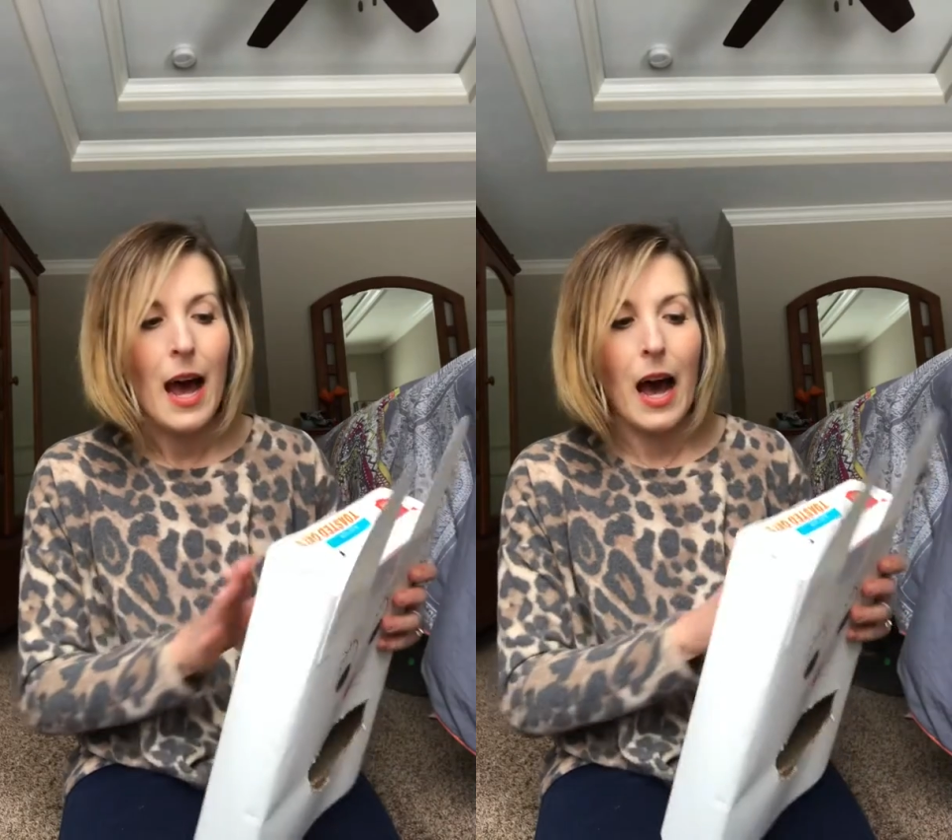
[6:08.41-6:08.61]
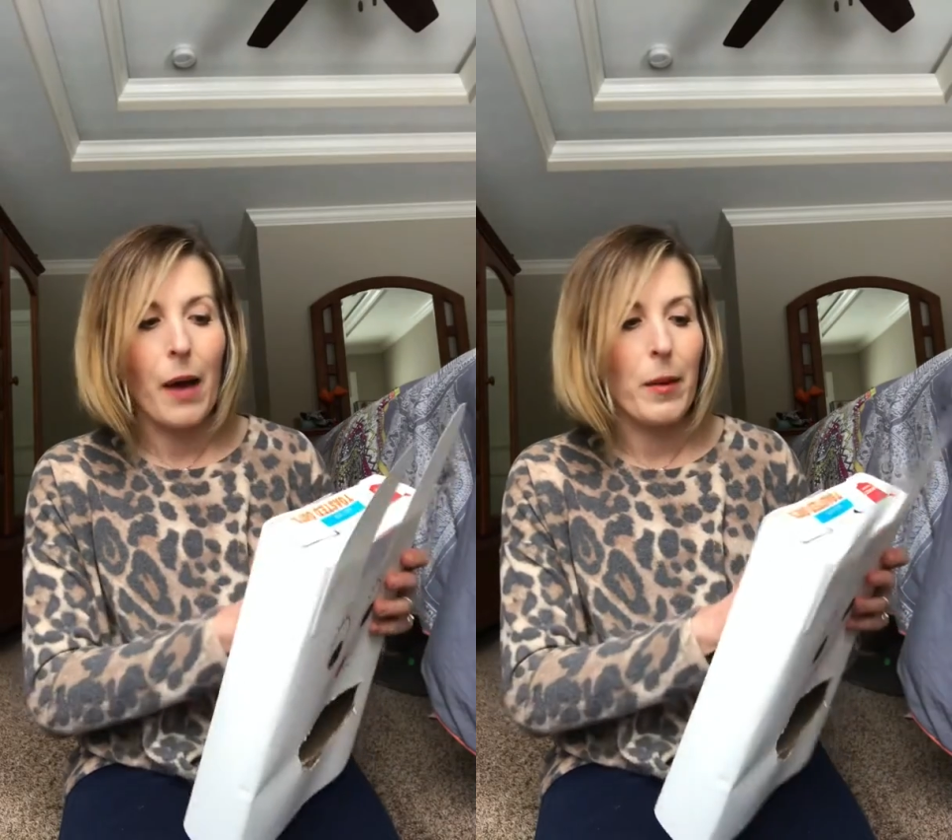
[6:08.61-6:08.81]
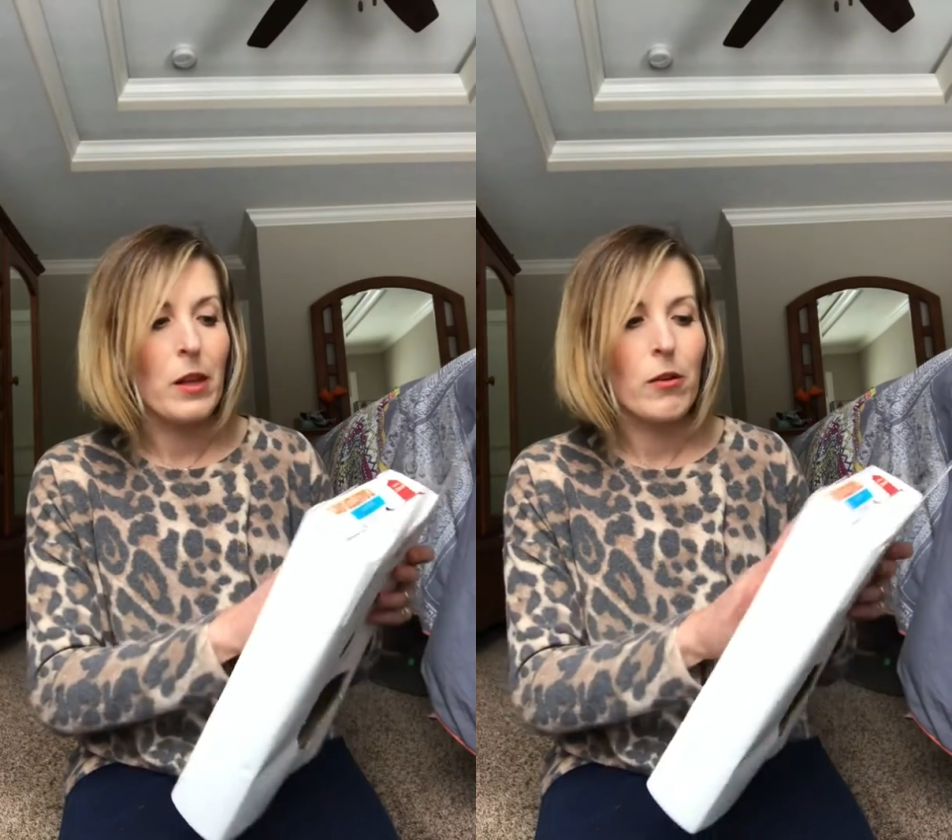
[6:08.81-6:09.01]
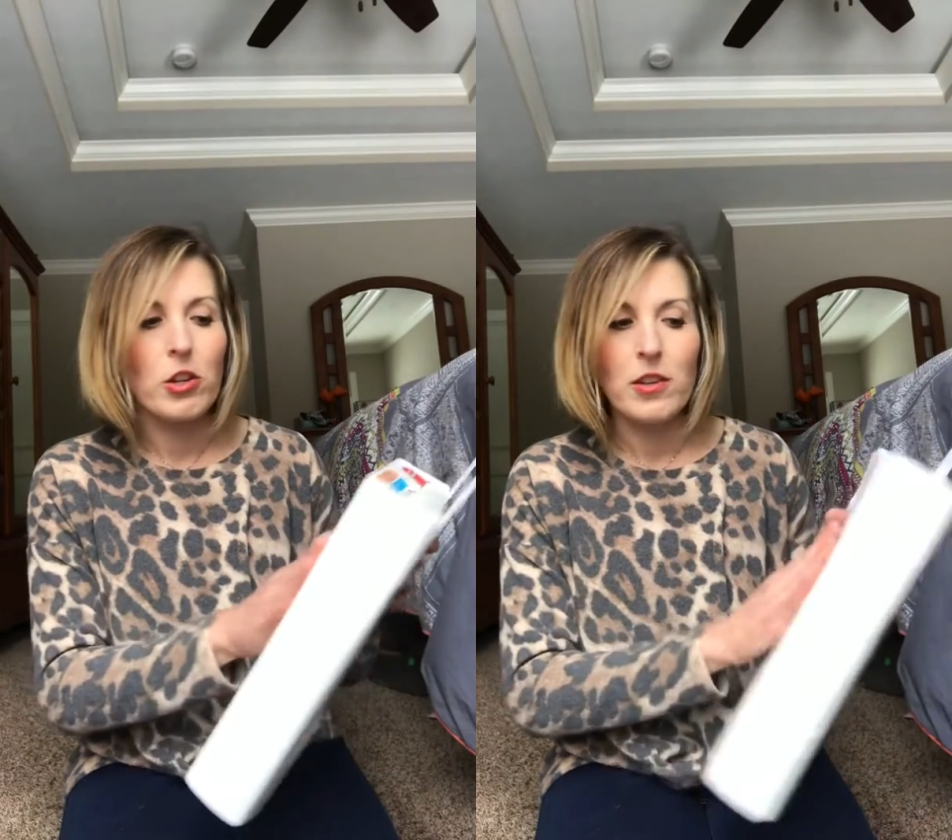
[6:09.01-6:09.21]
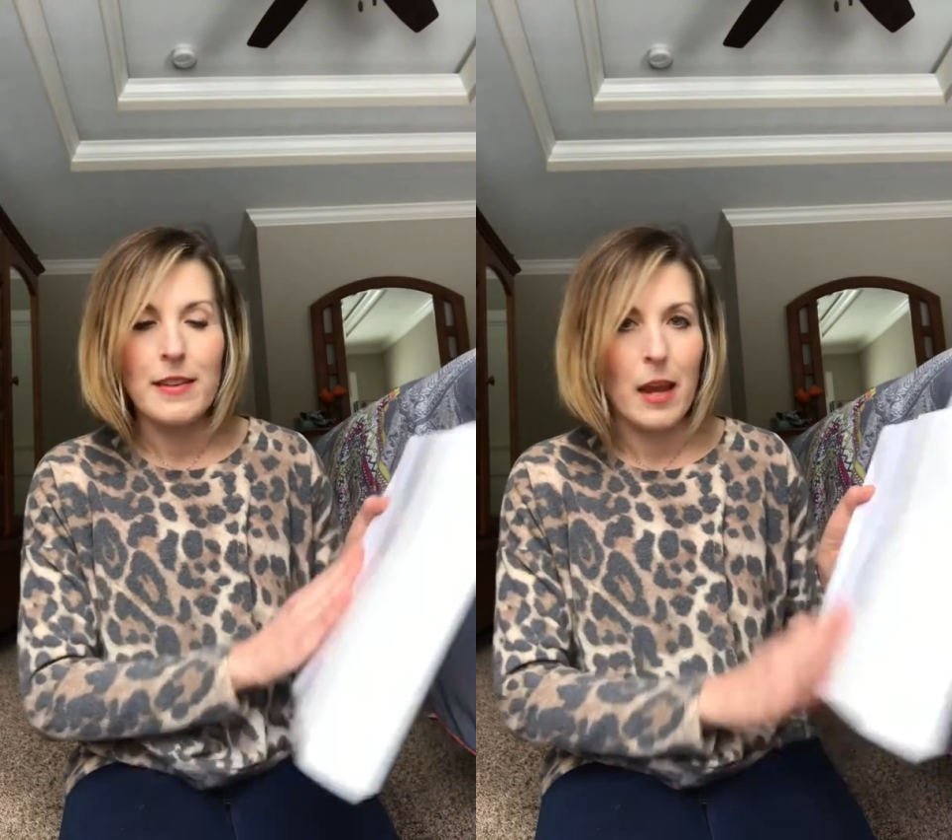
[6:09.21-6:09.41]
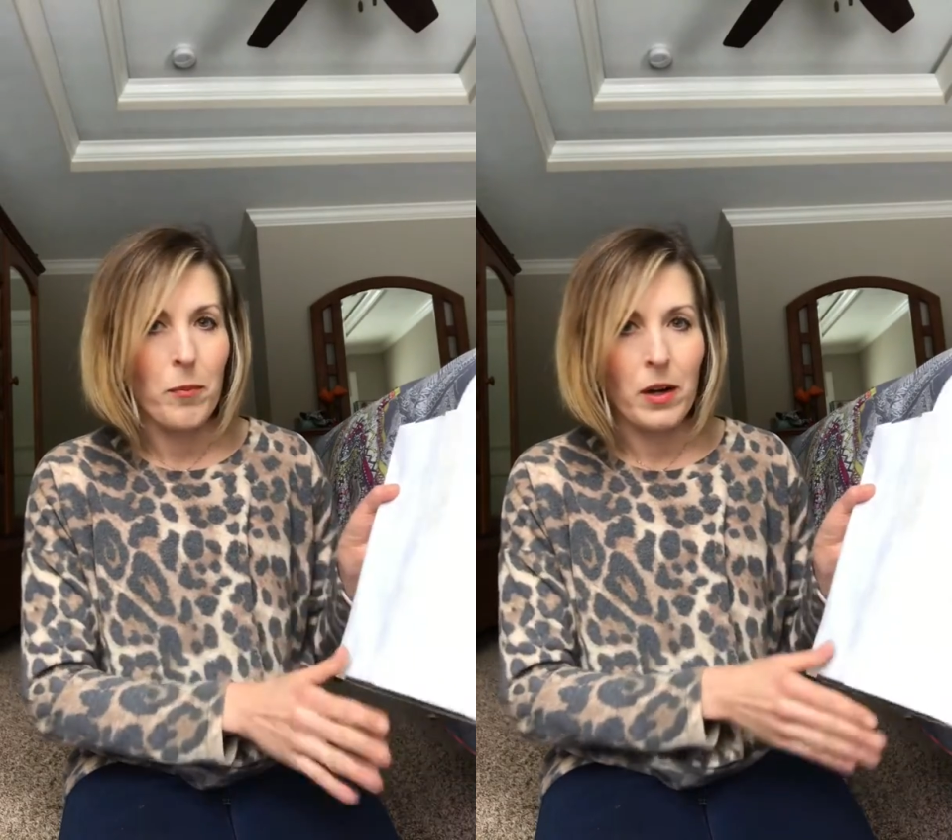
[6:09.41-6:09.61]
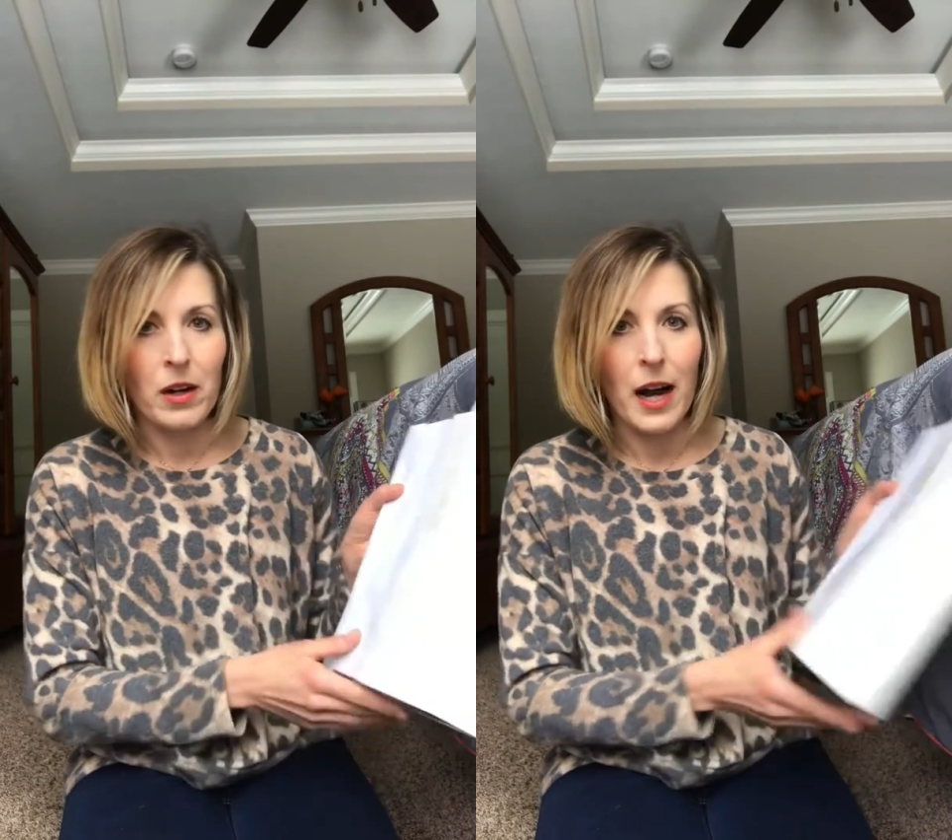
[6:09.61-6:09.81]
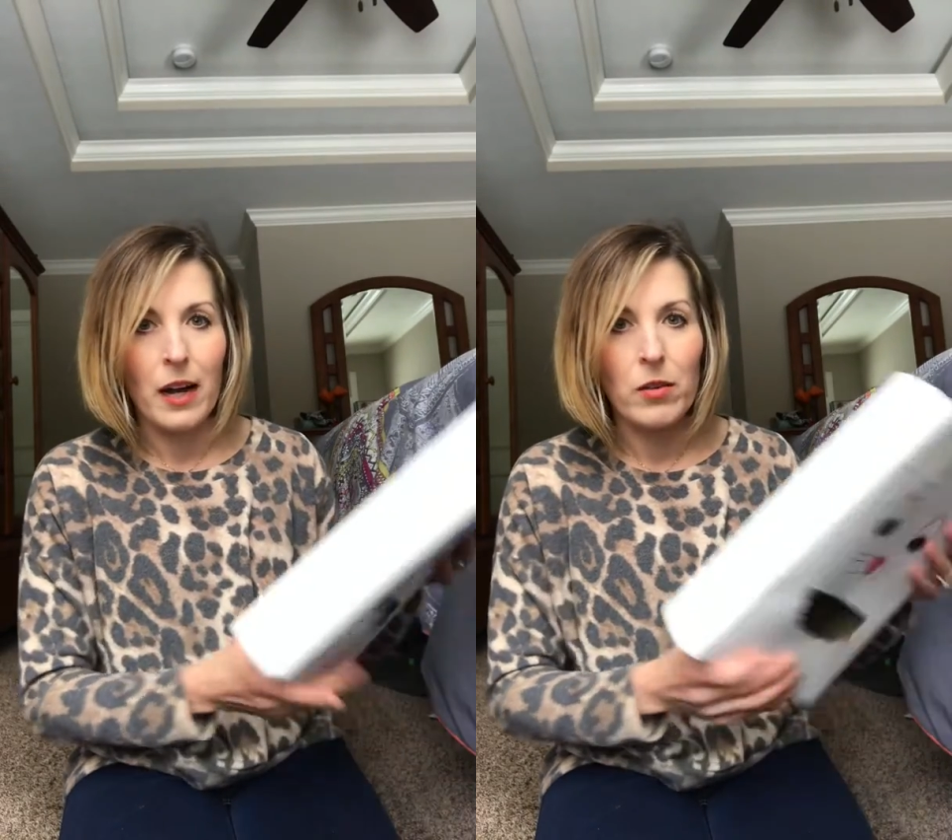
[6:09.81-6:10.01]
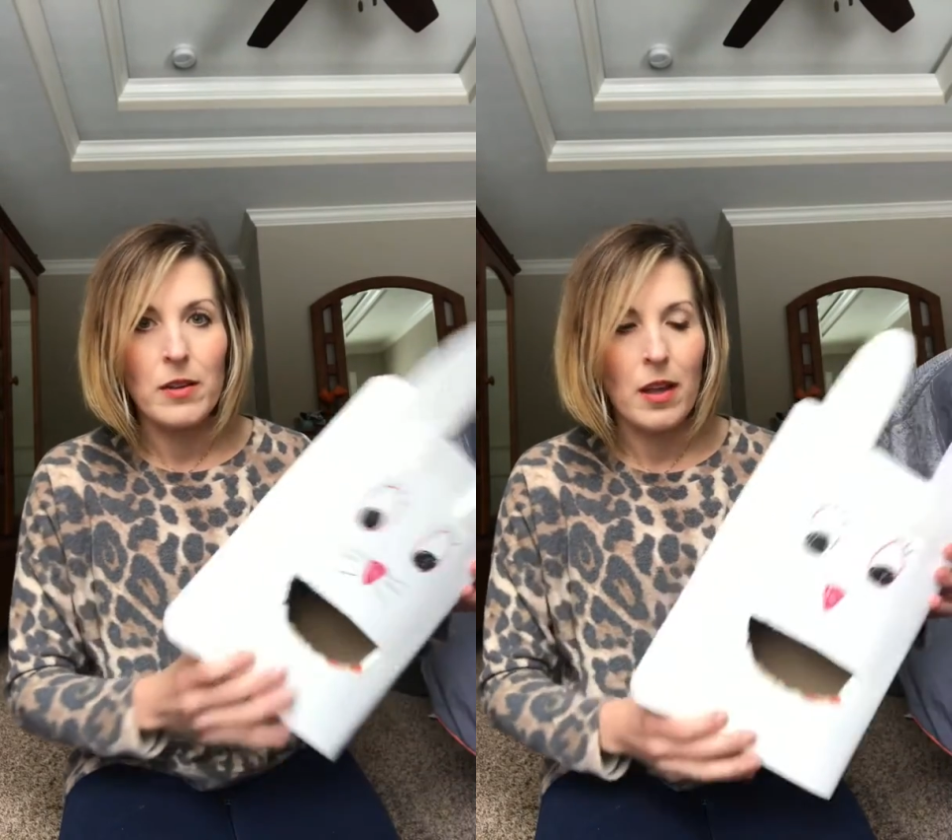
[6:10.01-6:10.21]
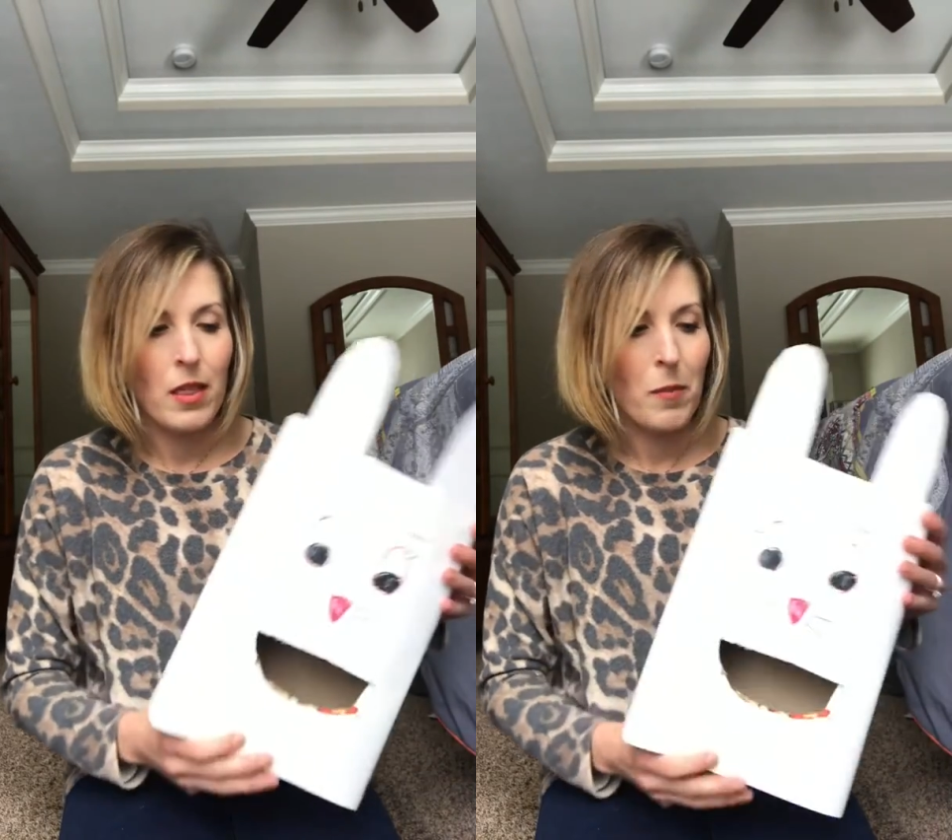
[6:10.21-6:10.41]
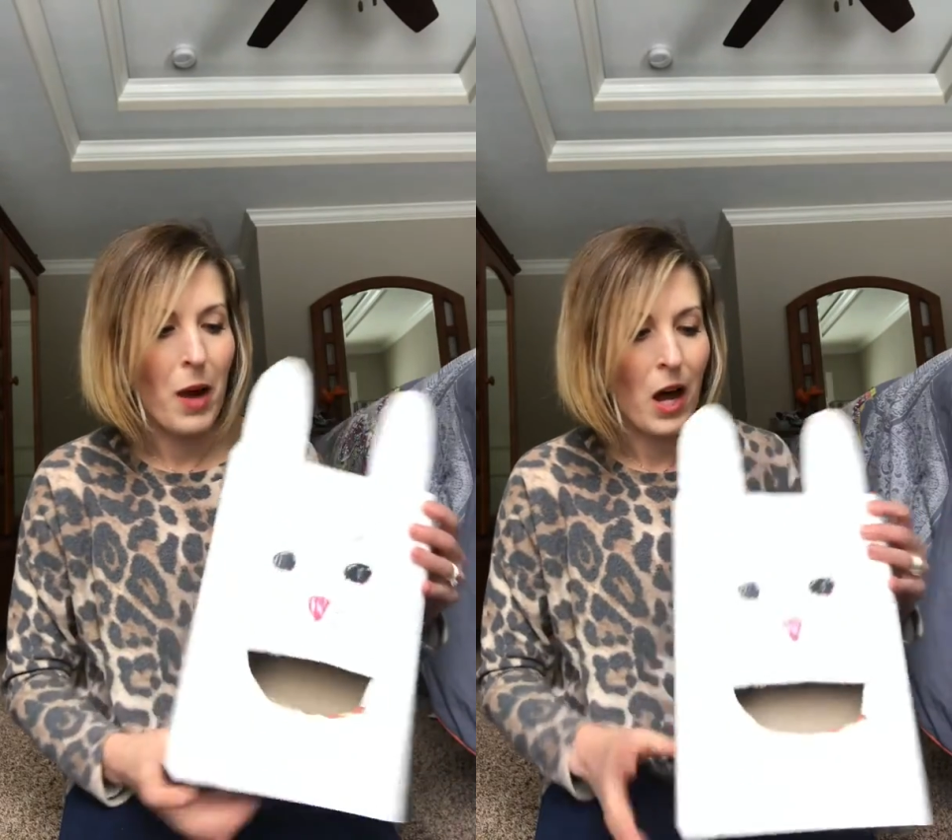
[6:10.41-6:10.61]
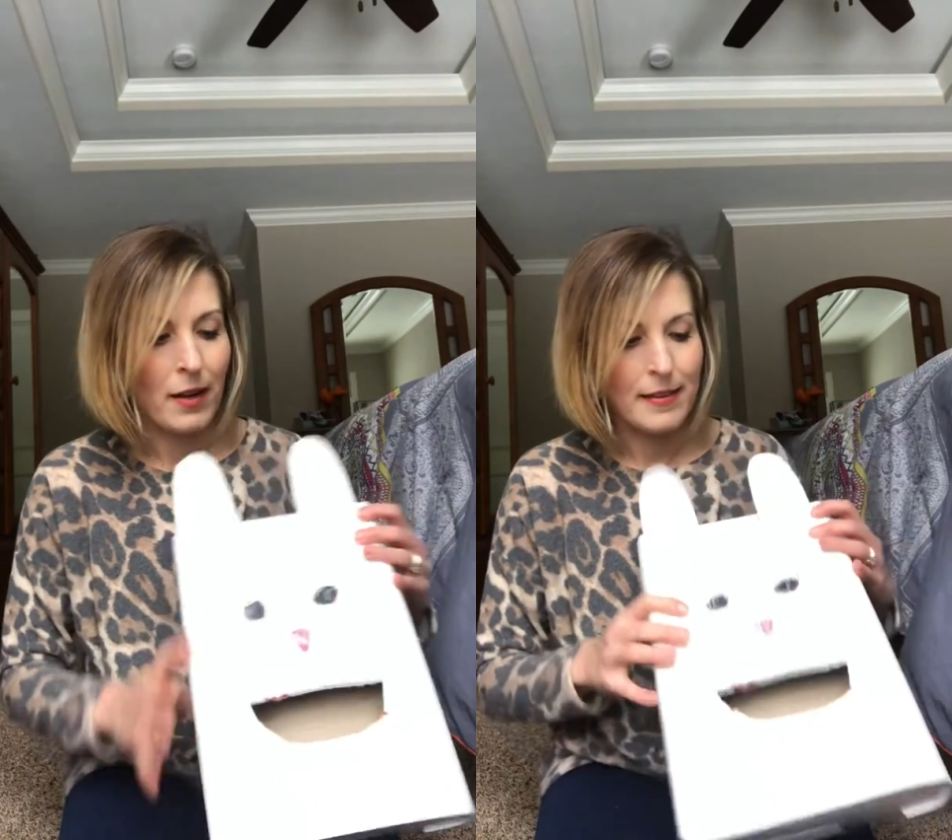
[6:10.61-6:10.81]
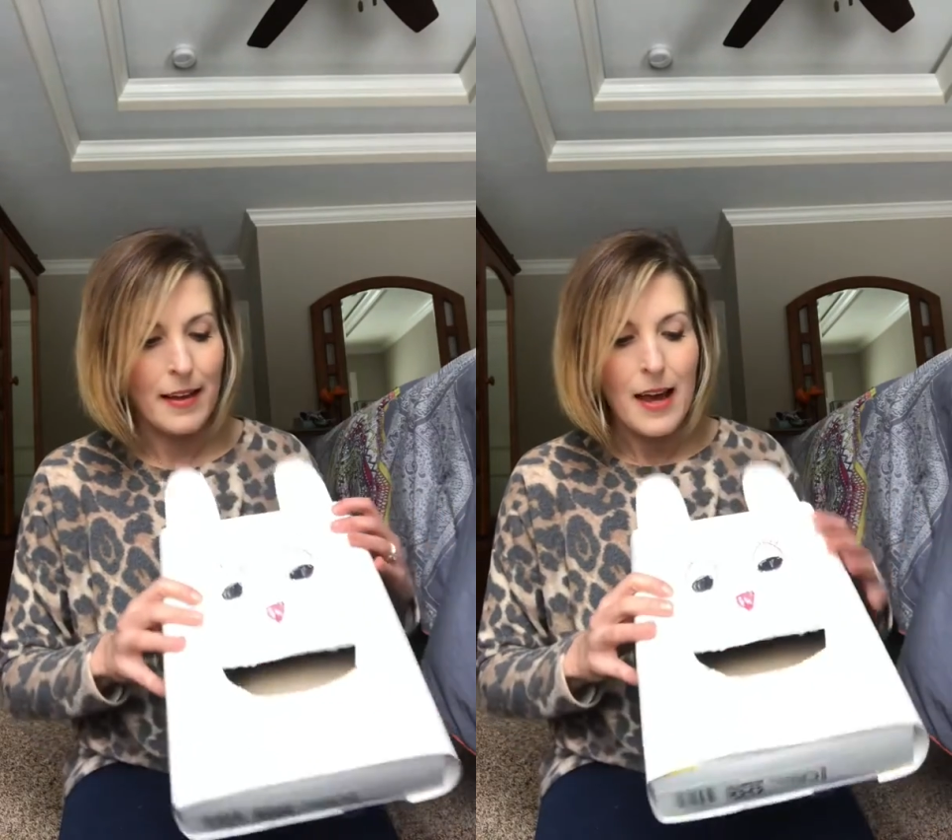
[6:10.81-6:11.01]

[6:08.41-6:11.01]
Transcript: and you can just tape it around the box